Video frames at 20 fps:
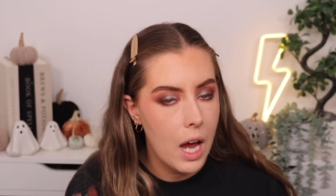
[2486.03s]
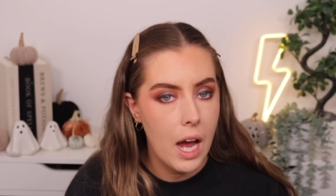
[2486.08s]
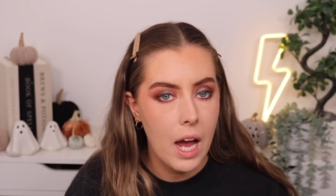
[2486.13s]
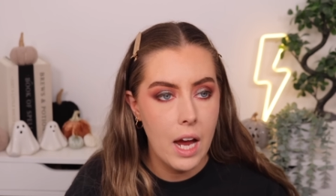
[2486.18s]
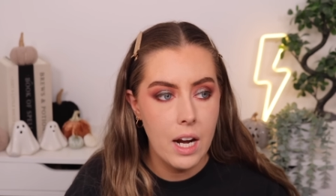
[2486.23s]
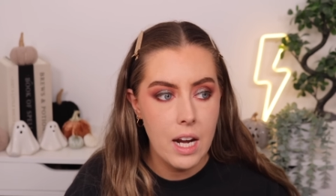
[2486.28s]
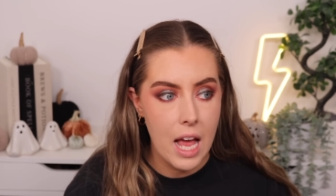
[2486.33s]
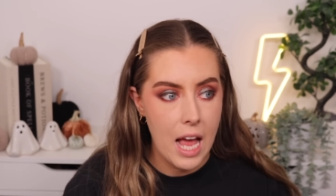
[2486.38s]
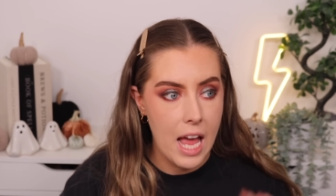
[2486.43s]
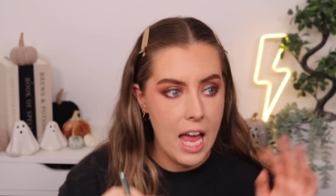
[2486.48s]

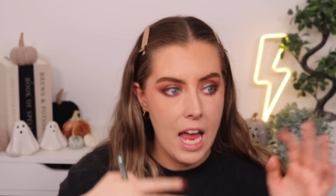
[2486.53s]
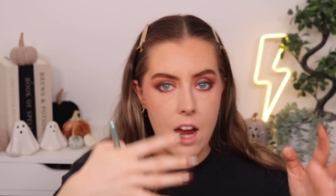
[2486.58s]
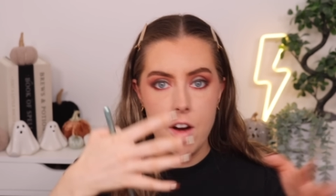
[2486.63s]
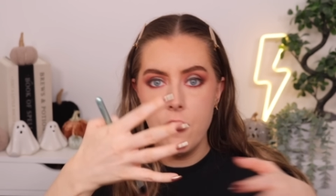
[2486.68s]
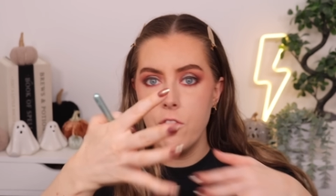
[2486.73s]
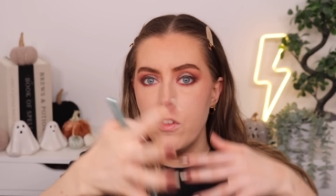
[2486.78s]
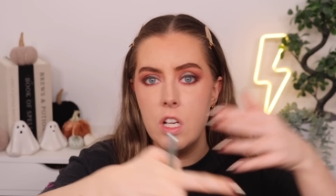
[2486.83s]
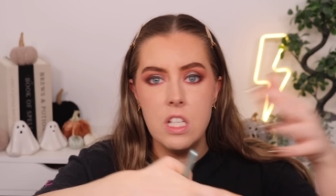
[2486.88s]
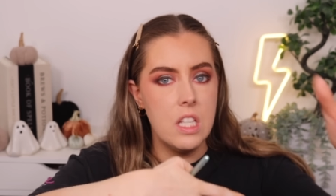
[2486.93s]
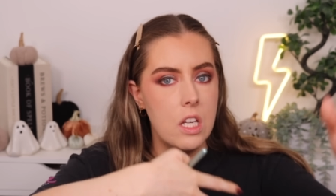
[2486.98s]
And
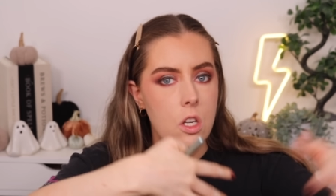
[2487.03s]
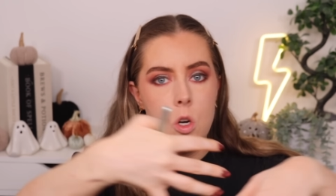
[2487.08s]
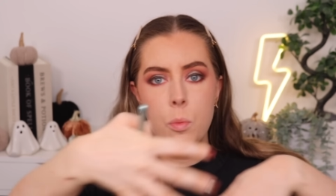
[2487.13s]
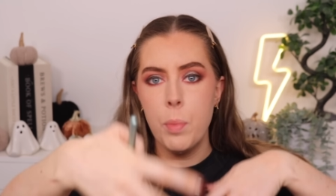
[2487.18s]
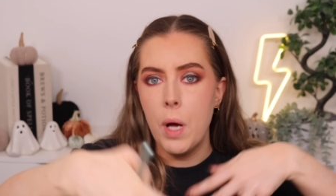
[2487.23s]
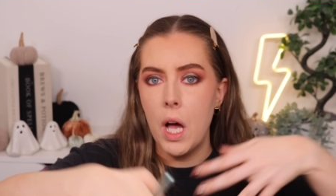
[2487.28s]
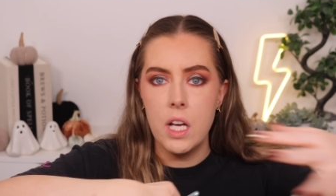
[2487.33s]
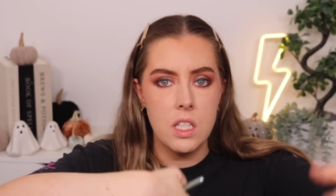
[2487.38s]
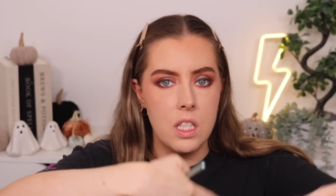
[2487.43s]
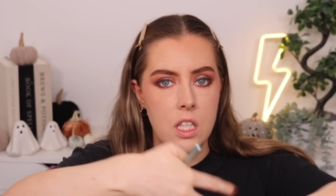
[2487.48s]
every single
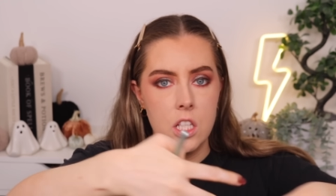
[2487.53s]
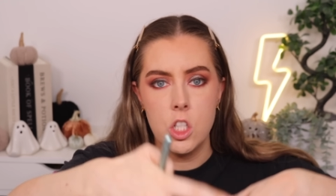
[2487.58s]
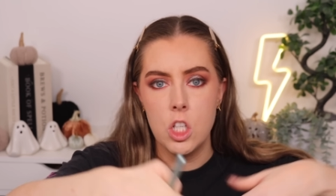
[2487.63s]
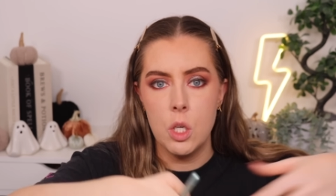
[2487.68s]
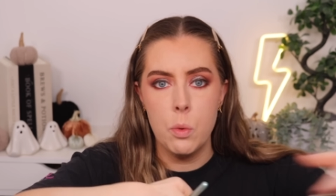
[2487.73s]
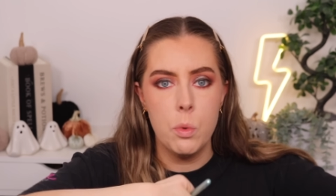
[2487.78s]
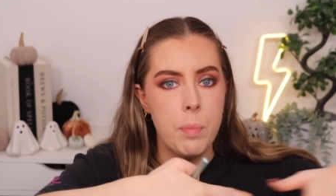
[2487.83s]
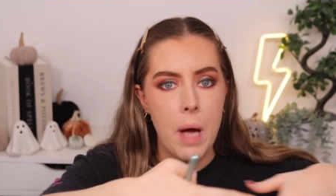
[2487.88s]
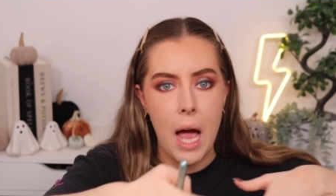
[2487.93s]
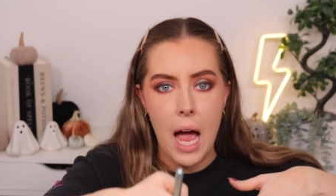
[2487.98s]
person that she
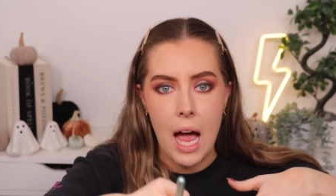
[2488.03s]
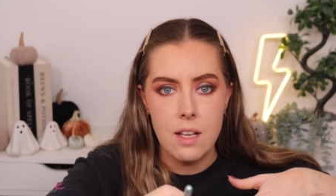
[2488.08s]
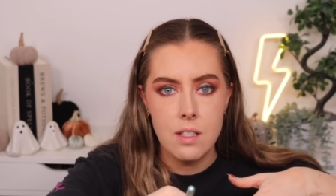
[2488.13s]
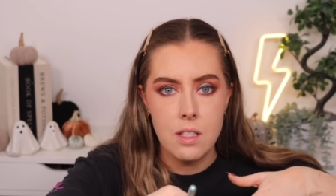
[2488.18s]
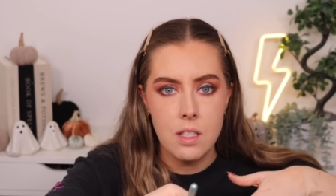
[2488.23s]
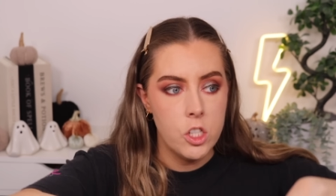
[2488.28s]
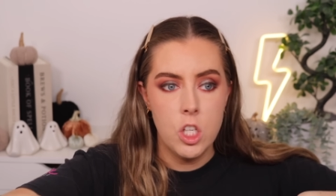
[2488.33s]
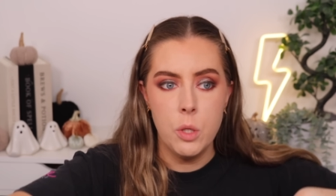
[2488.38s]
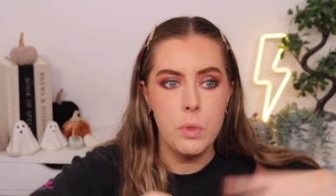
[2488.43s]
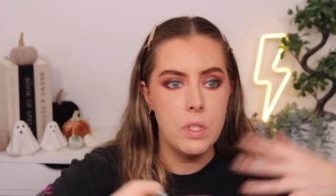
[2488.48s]
would pass,
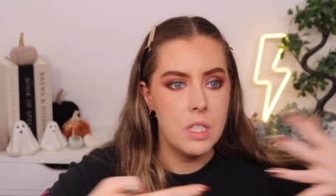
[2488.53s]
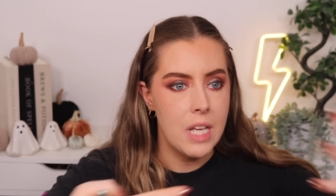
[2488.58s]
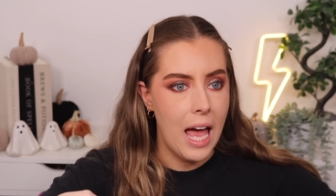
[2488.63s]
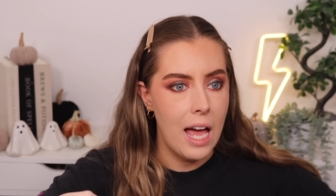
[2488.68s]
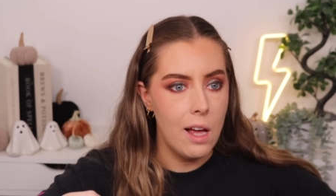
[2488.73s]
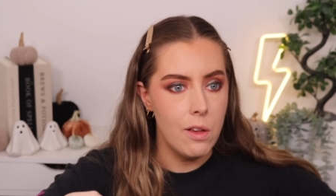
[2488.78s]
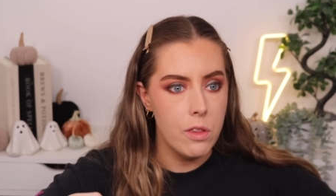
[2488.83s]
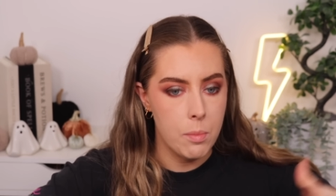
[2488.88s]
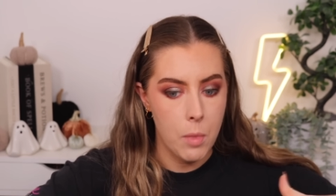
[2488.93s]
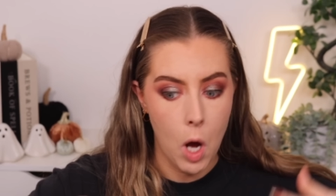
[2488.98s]
she would
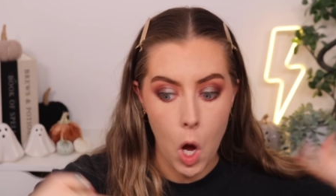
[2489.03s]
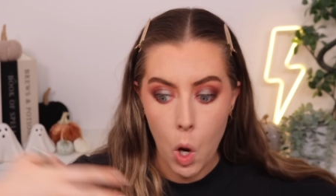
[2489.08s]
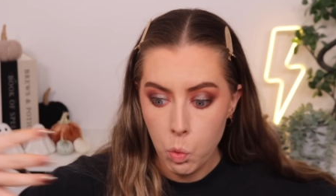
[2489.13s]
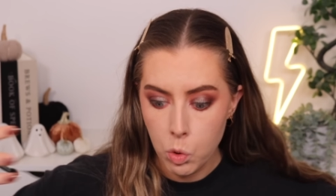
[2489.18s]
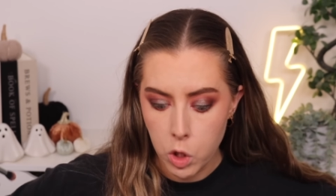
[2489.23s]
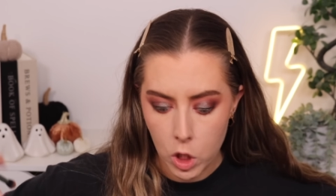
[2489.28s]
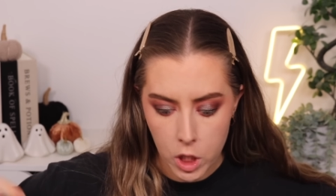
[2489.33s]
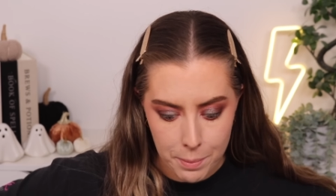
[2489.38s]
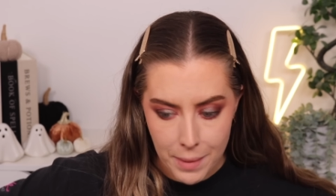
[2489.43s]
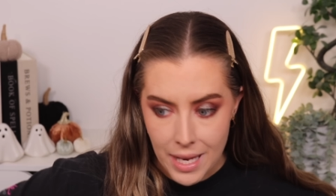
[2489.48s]
tell them, Oh,
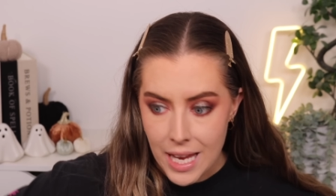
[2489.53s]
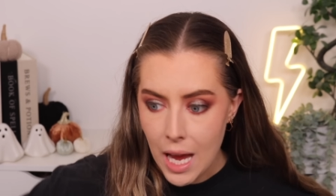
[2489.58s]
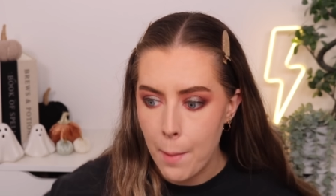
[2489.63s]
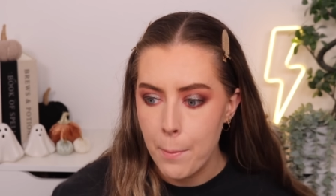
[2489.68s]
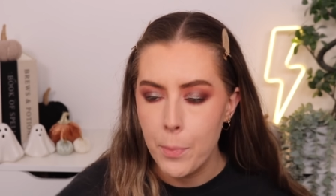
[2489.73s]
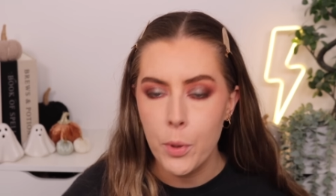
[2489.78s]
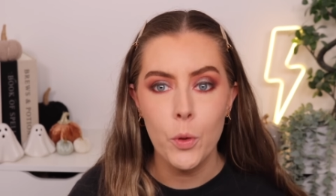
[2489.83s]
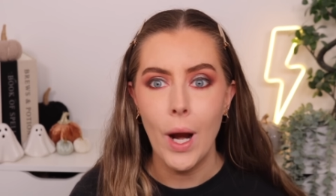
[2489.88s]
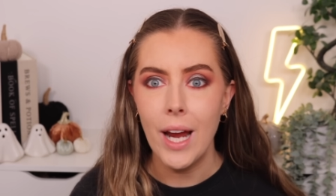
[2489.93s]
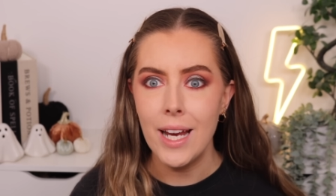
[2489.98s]
look at me, I'm
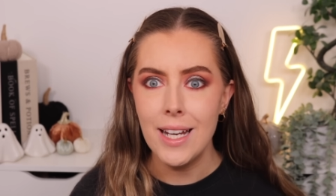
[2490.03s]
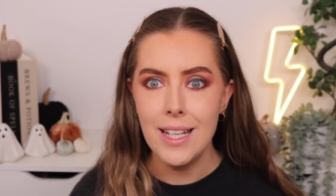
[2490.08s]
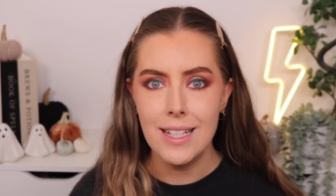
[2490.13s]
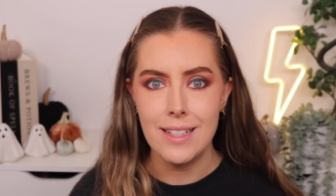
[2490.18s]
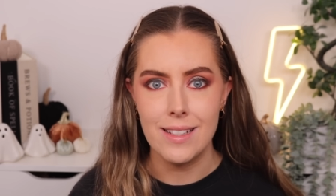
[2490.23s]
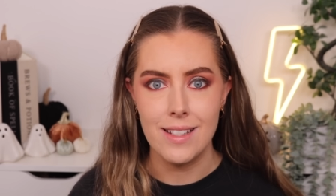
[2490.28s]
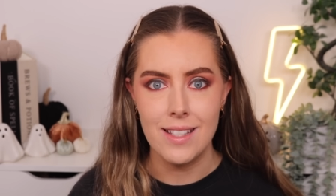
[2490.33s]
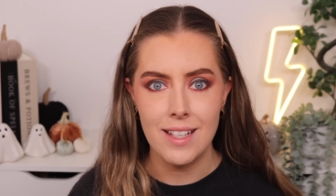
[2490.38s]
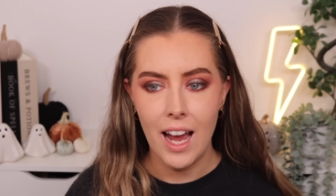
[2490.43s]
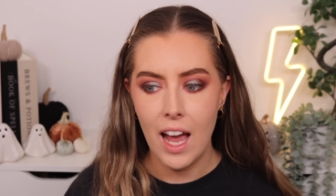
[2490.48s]

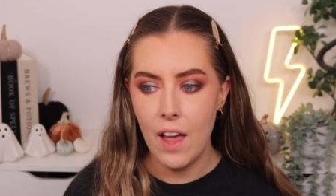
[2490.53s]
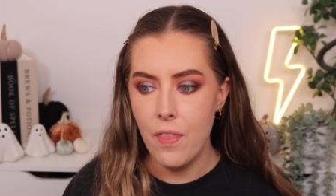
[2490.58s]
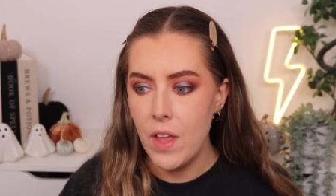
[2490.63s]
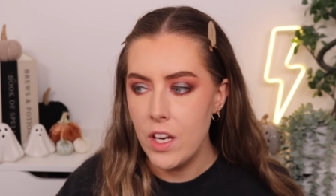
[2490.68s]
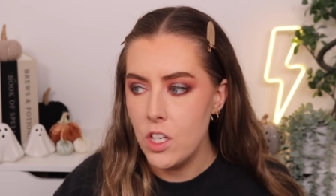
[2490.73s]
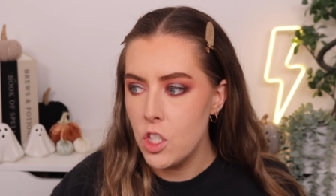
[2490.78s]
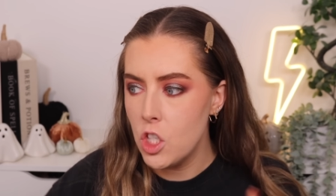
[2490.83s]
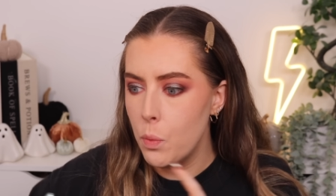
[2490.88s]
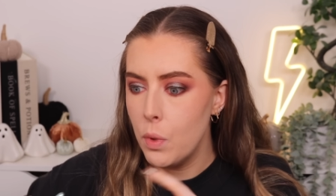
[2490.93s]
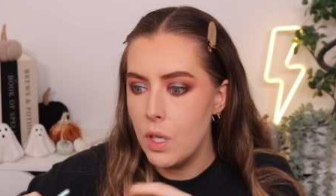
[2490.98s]
pregnant. And then
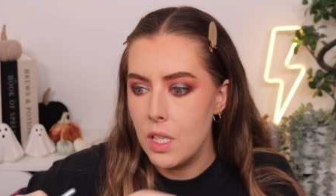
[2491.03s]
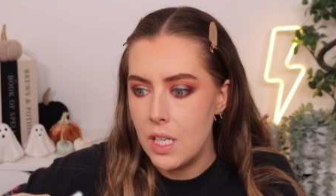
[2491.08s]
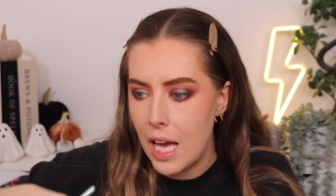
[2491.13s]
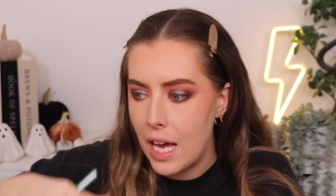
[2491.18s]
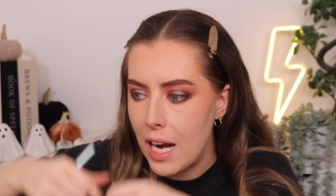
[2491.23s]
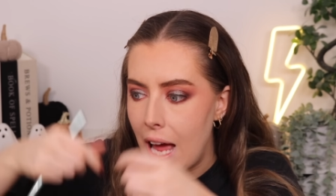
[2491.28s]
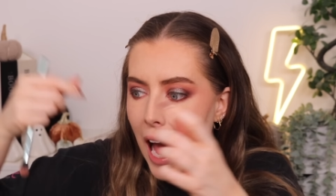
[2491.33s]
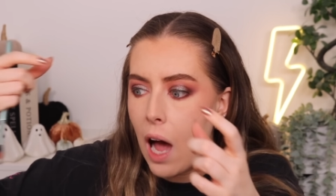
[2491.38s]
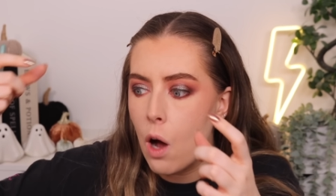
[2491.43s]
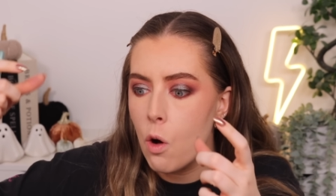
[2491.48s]
she would
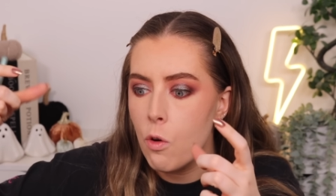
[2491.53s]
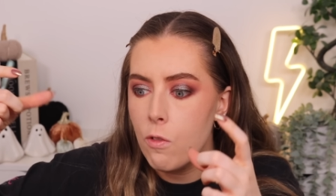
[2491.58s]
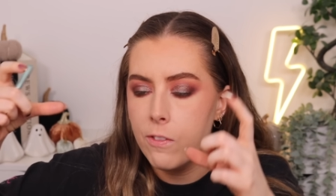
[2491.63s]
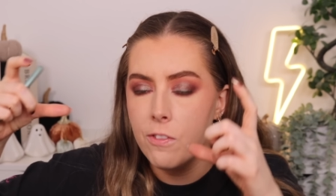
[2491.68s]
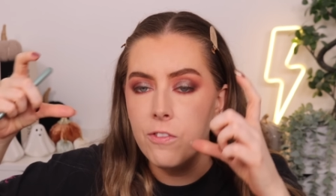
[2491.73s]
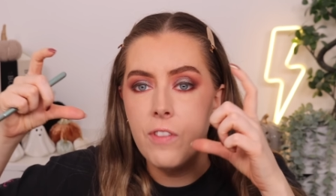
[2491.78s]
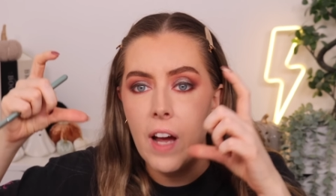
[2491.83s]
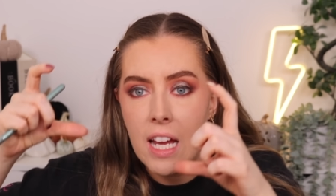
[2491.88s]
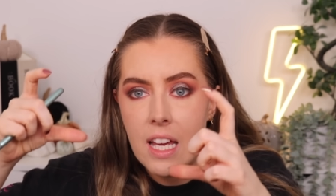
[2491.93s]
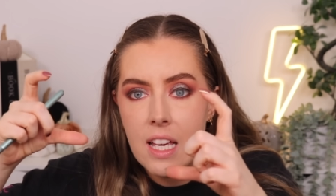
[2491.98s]
get out
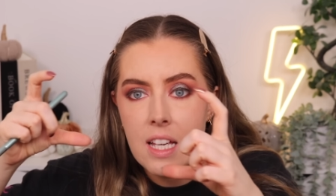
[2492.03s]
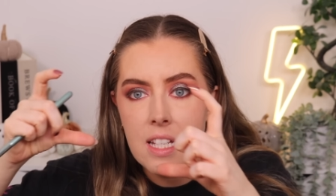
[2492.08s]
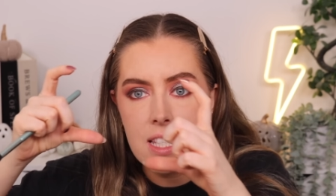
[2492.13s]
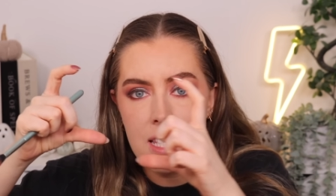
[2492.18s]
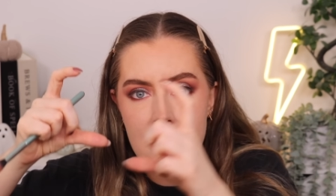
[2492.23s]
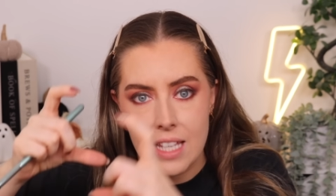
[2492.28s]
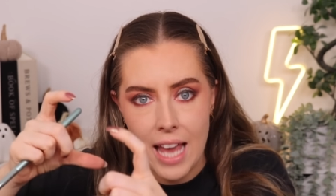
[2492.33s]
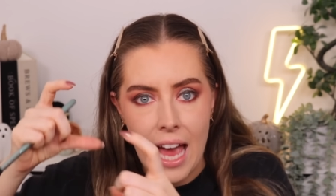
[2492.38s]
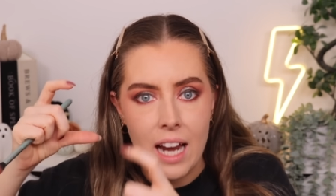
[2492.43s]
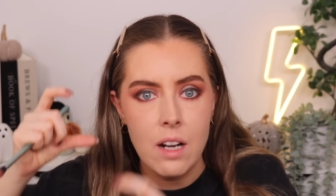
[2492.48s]
fake
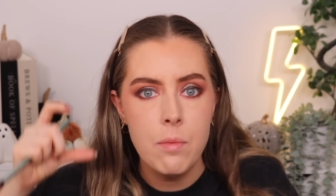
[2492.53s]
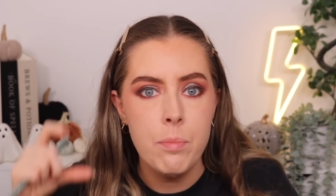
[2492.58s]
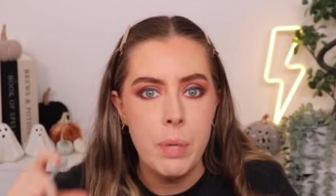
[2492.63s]
scan